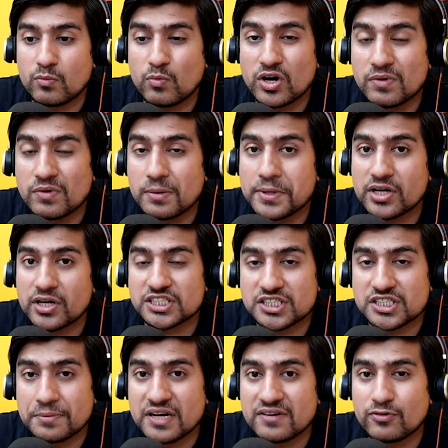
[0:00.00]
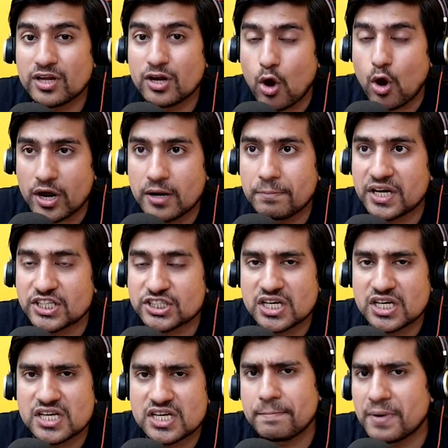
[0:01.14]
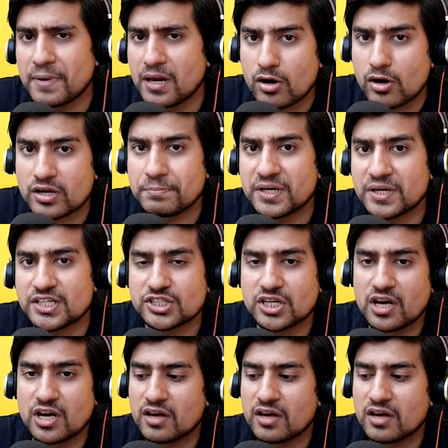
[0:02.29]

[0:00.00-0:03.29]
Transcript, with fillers: what will be your estimate for a login page, simple login page.